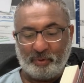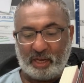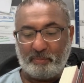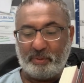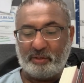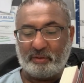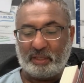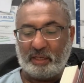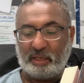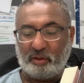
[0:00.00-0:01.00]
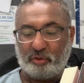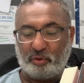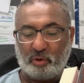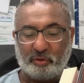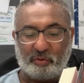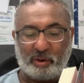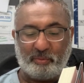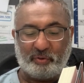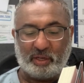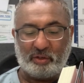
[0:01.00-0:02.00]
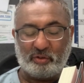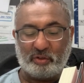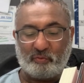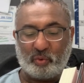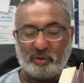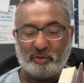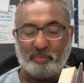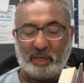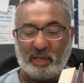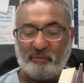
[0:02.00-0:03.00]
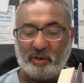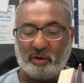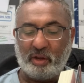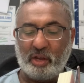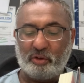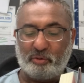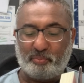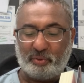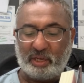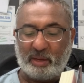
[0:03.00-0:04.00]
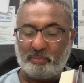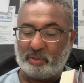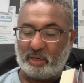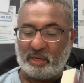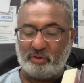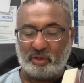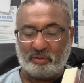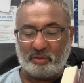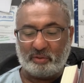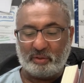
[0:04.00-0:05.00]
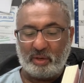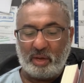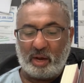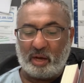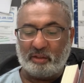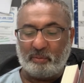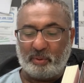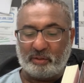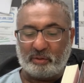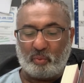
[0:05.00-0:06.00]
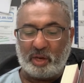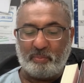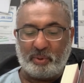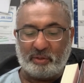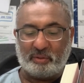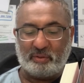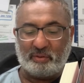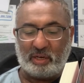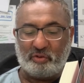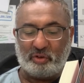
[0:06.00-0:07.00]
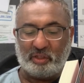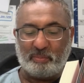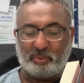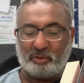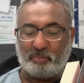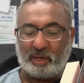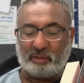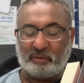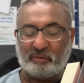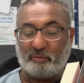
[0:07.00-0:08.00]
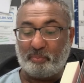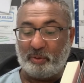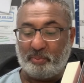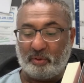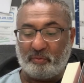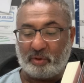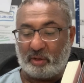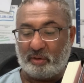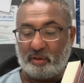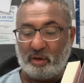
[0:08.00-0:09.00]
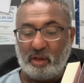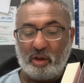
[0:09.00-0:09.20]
It means thinking through all the ramifications of one's behaviour to preempt injustice. Adab is a white person centering the perspectives of people of colour